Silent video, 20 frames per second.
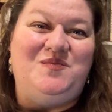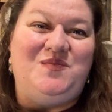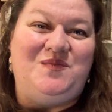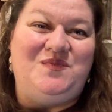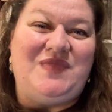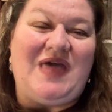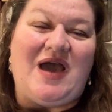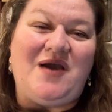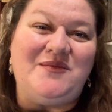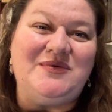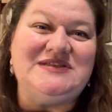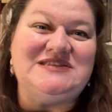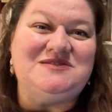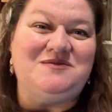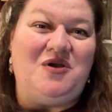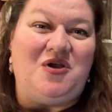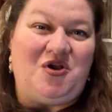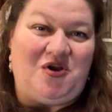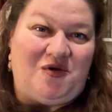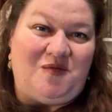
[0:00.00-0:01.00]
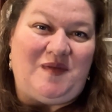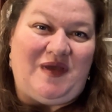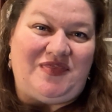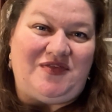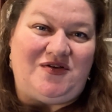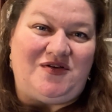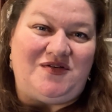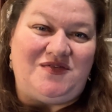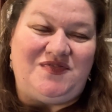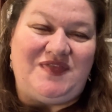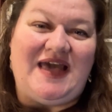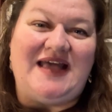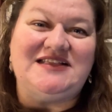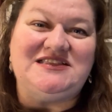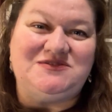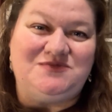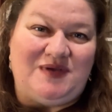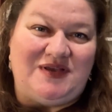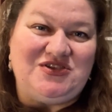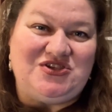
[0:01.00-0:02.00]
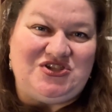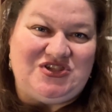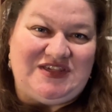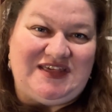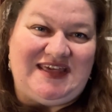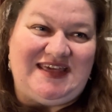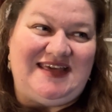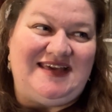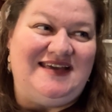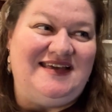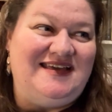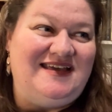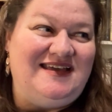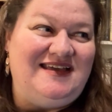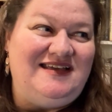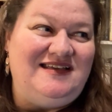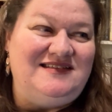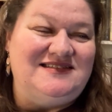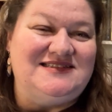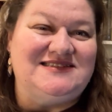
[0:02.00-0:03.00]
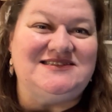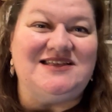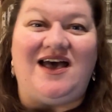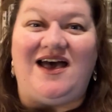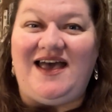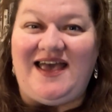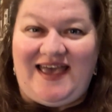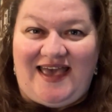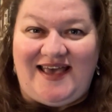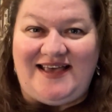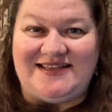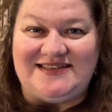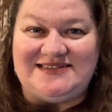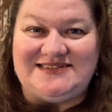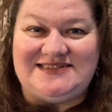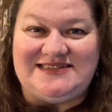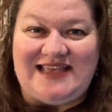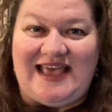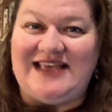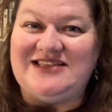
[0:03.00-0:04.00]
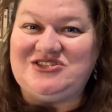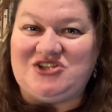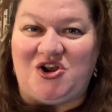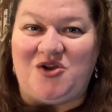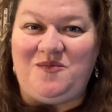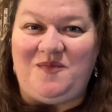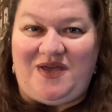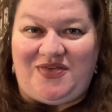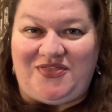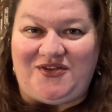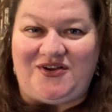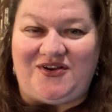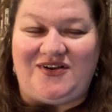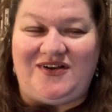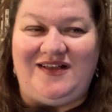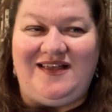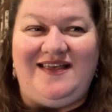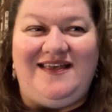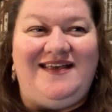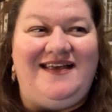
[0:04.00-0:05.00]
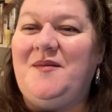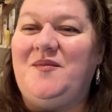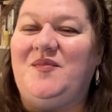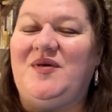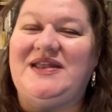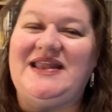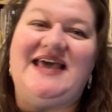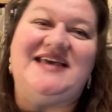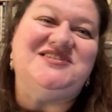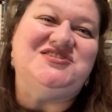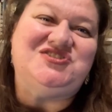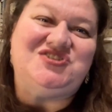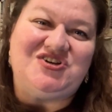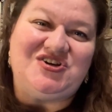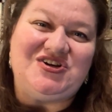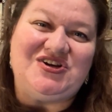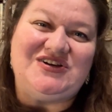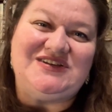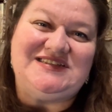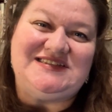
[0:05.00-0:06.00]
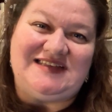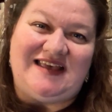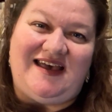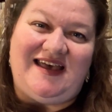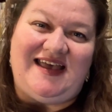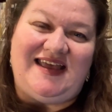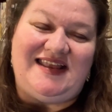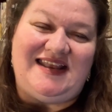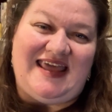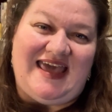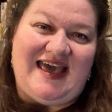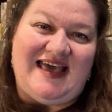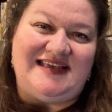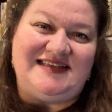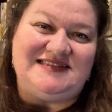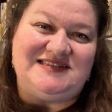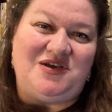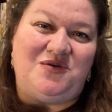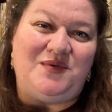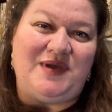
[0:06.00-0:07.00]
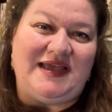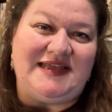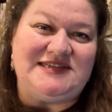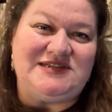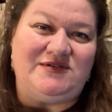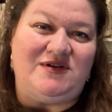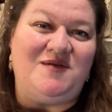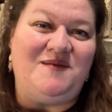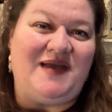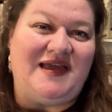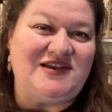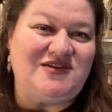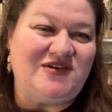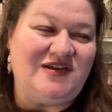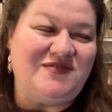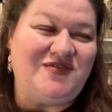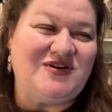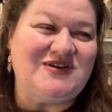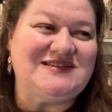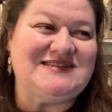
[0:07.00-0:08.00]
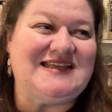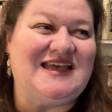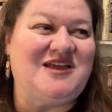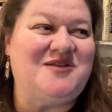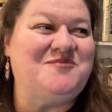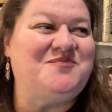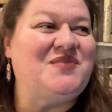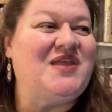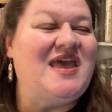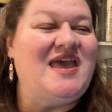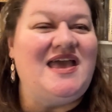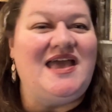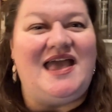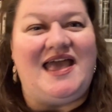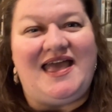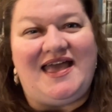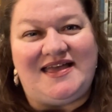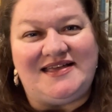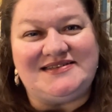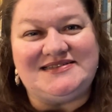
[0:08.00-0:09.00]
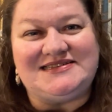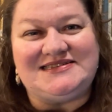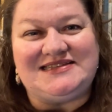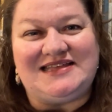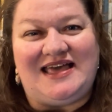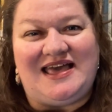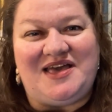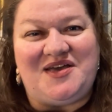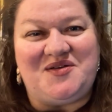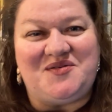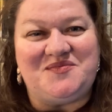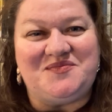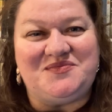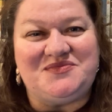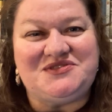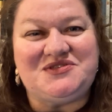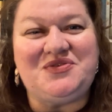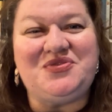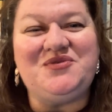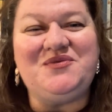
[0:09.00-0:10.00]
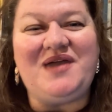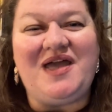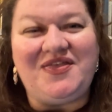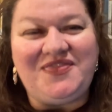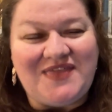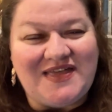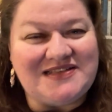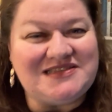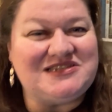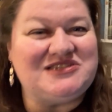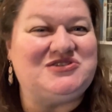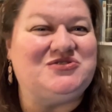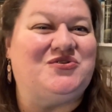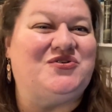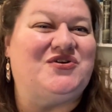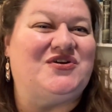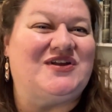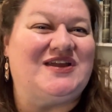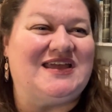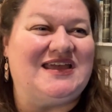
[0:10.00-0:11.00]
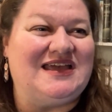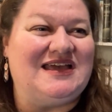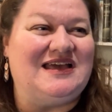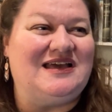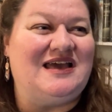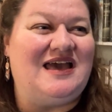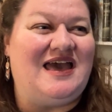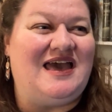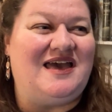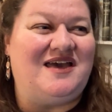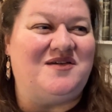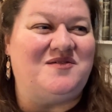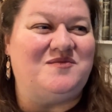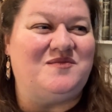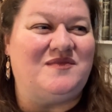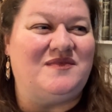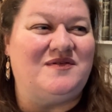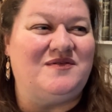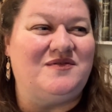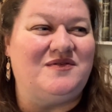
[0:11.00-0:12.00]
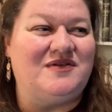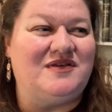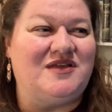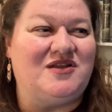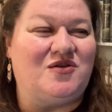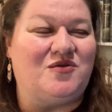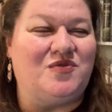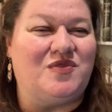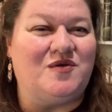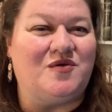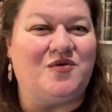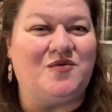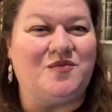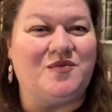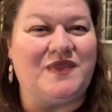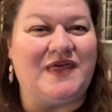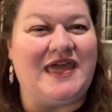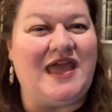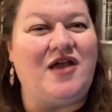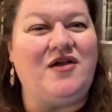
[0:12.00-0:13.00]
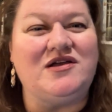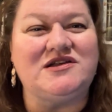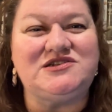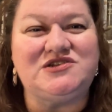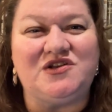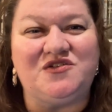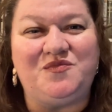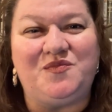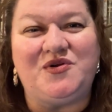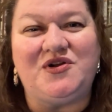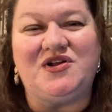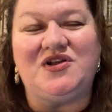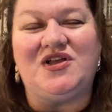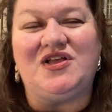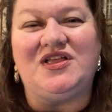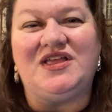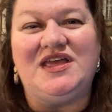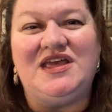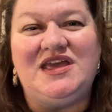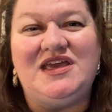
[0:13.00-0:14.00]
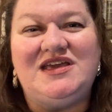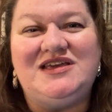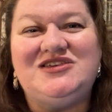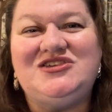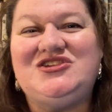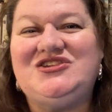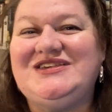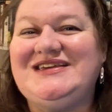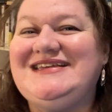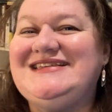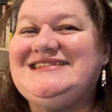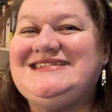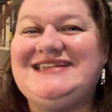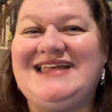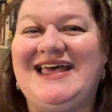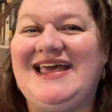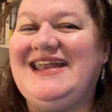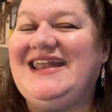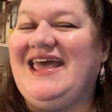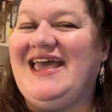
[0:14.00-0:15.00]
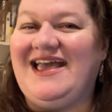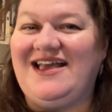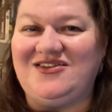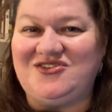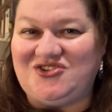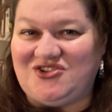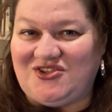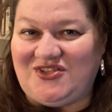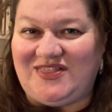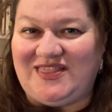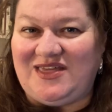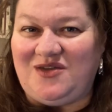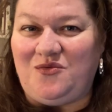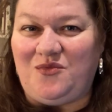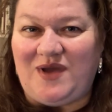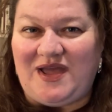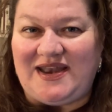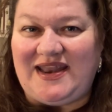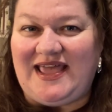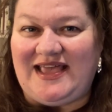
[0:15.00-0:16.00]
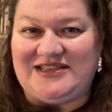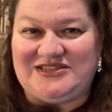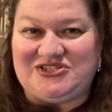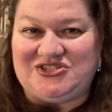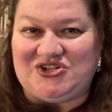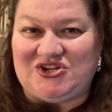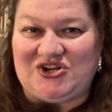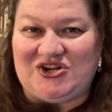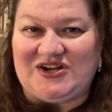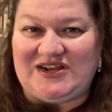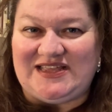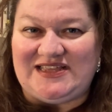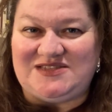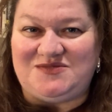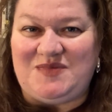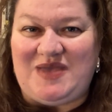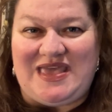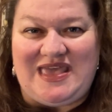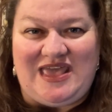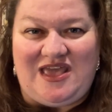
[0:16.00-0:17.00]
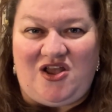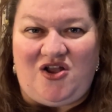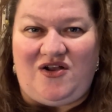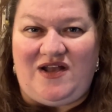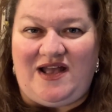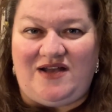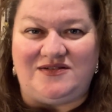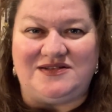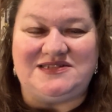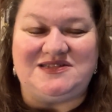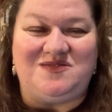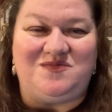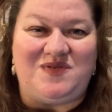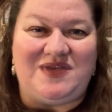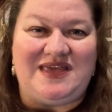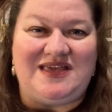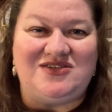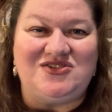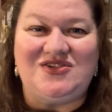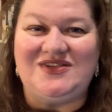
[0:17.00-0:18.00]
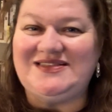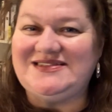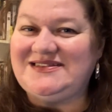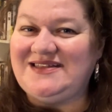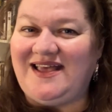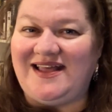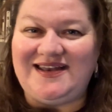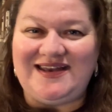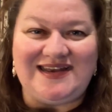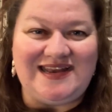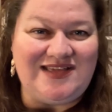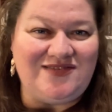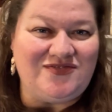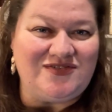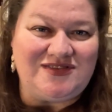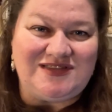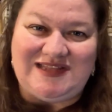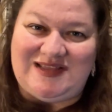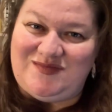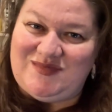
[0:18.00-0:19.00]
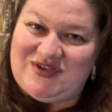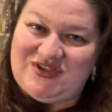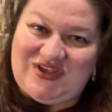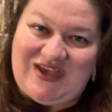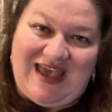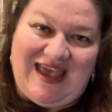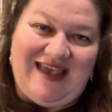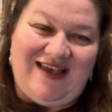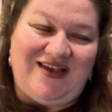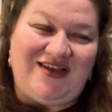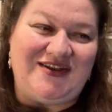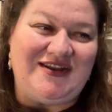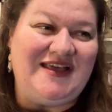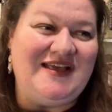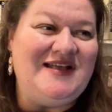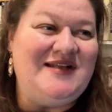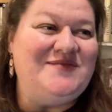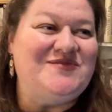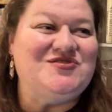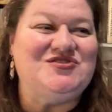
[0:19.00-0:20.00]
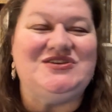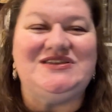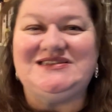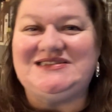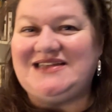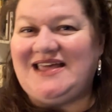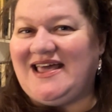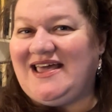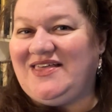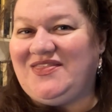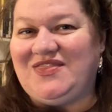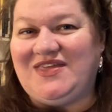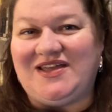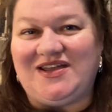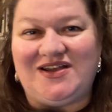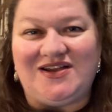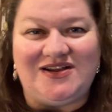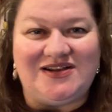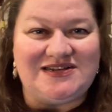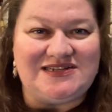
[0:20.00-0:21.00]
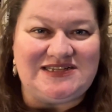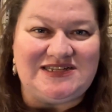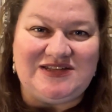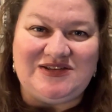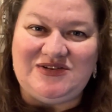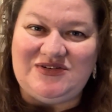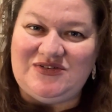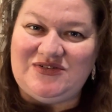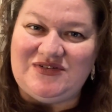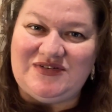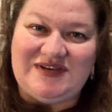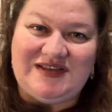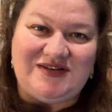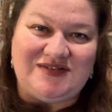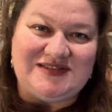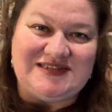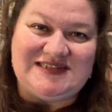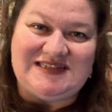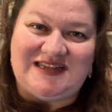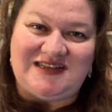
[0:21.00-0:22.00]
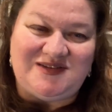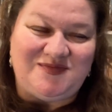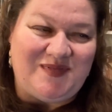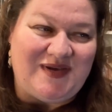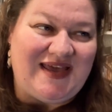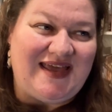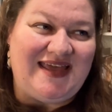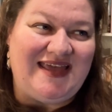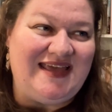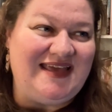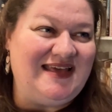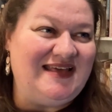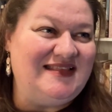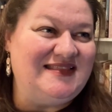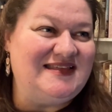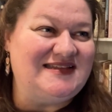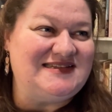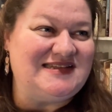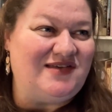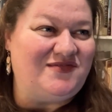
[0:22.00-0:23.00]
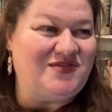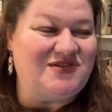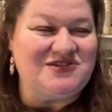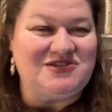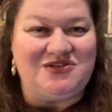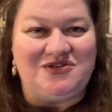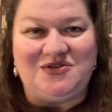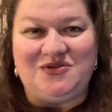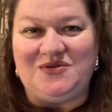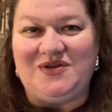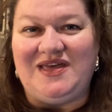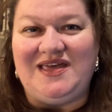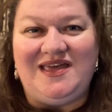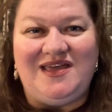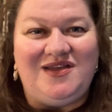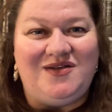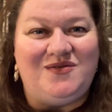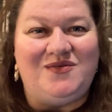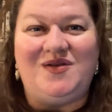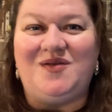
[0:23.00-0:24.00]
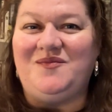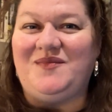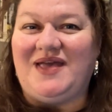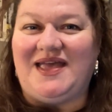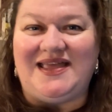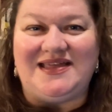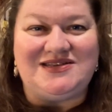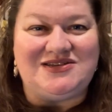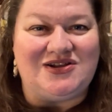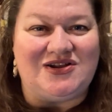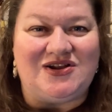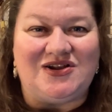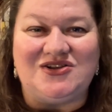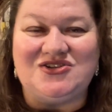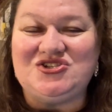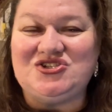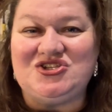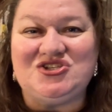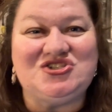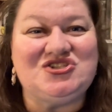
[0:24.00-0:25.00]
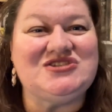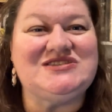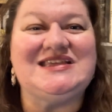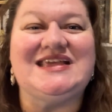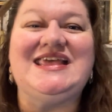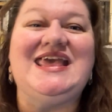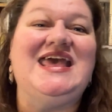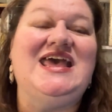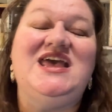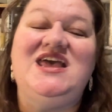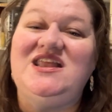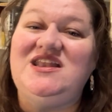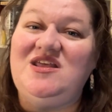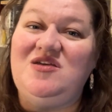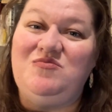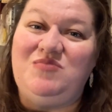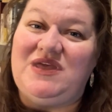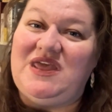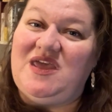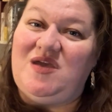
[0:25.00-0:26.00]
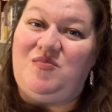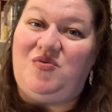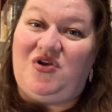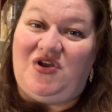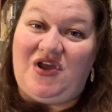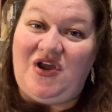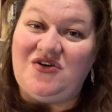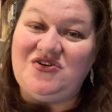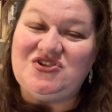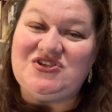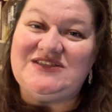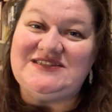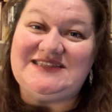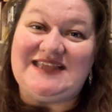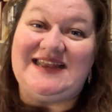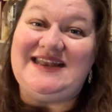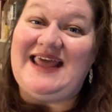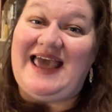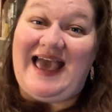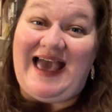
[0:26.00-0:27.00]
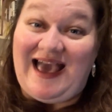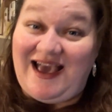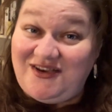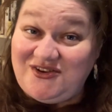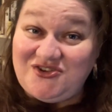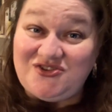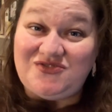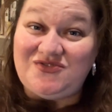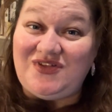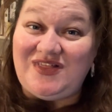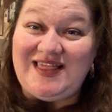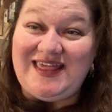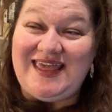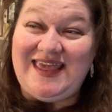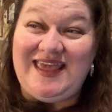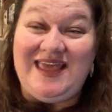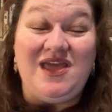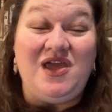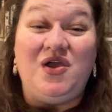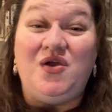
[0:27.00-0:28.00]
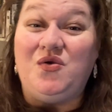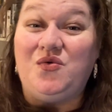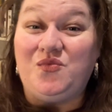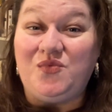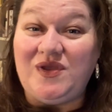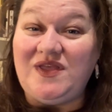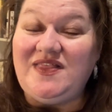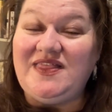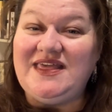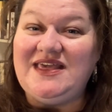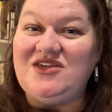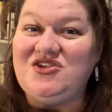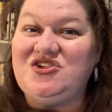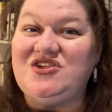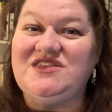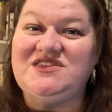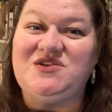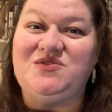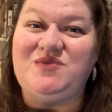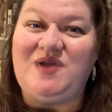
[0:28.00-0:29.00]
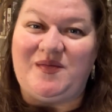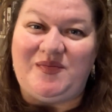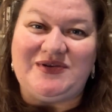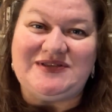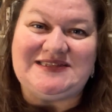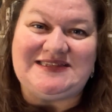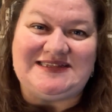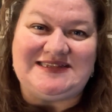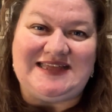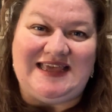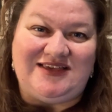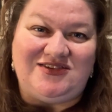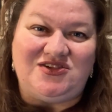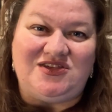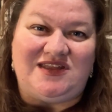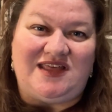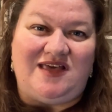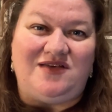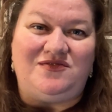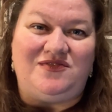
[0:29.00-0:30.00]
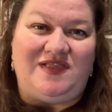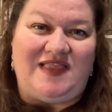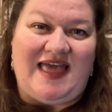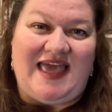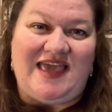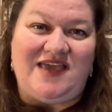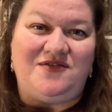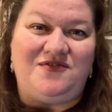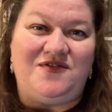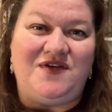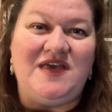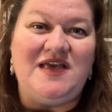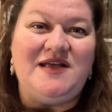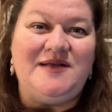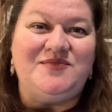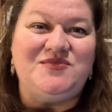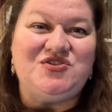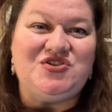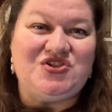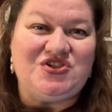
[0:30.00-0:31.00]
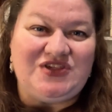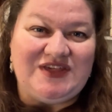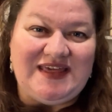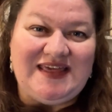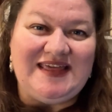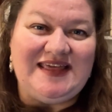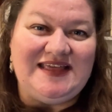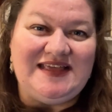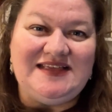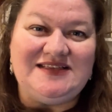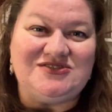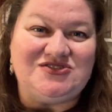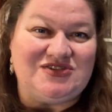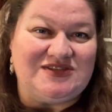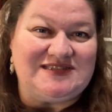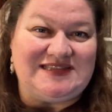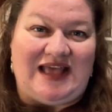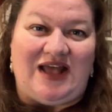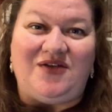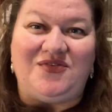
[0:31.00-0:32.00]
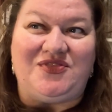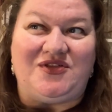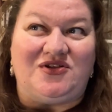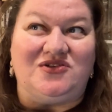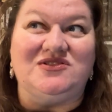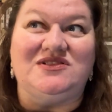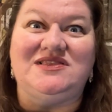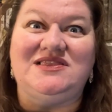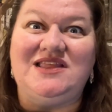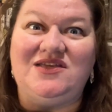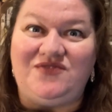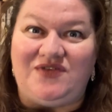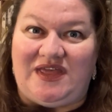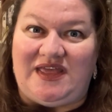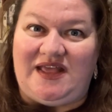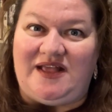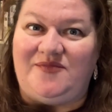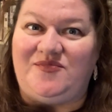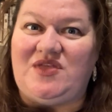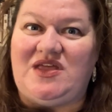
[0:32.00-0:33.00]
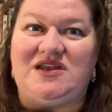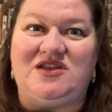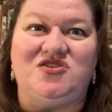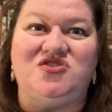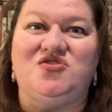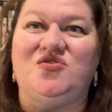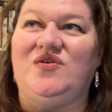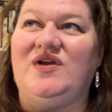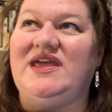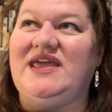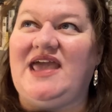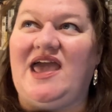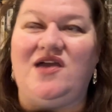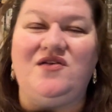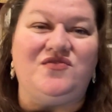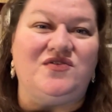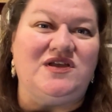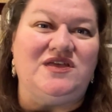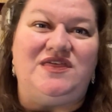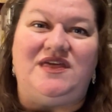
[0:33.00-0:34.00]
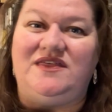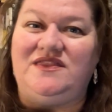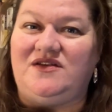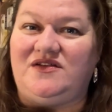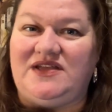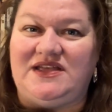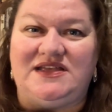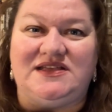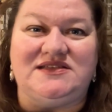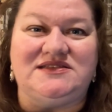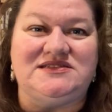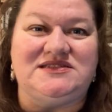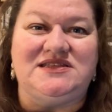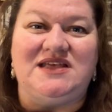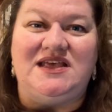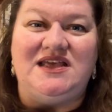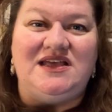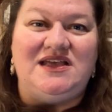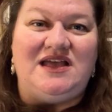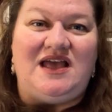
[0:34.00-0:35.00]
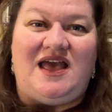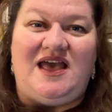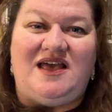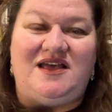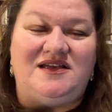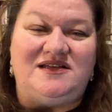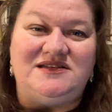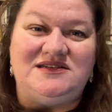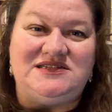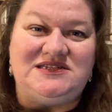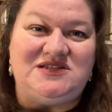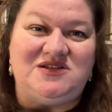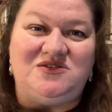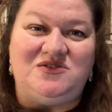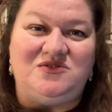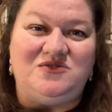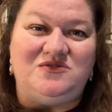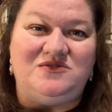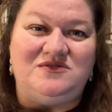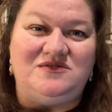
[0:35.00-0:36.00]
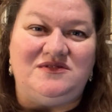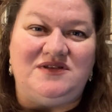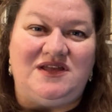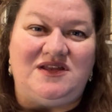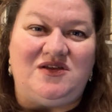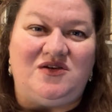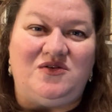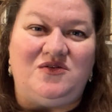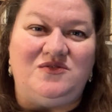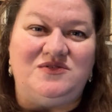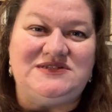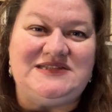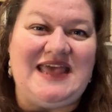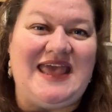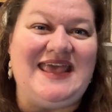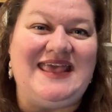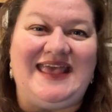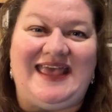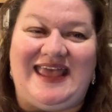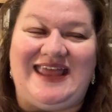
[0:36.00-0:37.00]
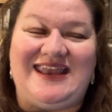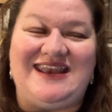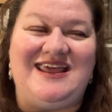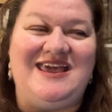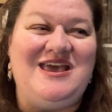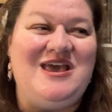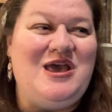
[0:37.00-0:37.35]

That was her mother. That's what she saw as her mother, but Hester saw it as a way to remind her of her sin. And so throughout that story, the character of Pearl, she's not actually what Hester is making her out to be. She's not an evil demon child. She's not there to, sent by the devil to remind her. She's just a kid being precocious, and actually, really, she's a representation of life. She is just out there living and enjoying everything there is to, take in.